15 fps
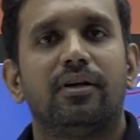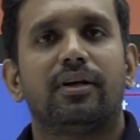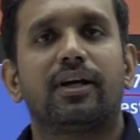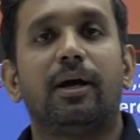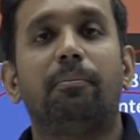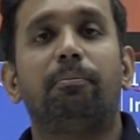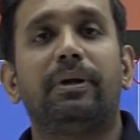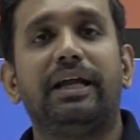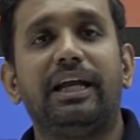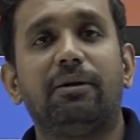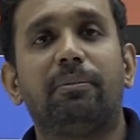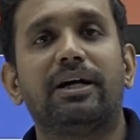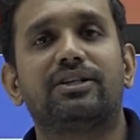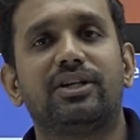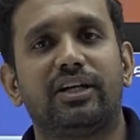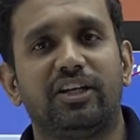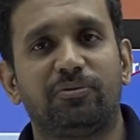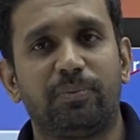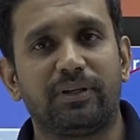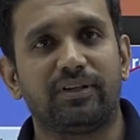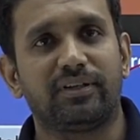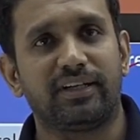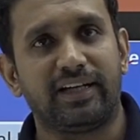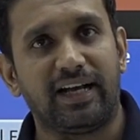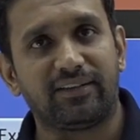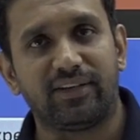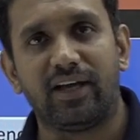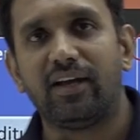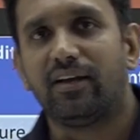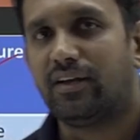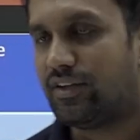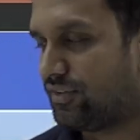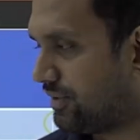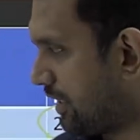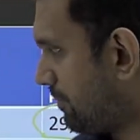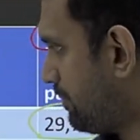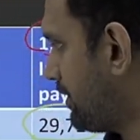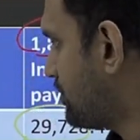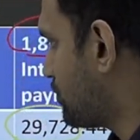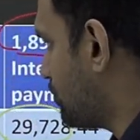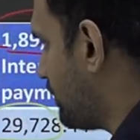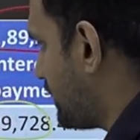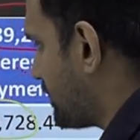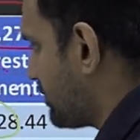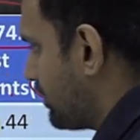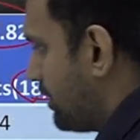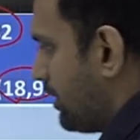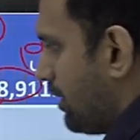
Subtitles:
Complete budget is presented as a surplus to us.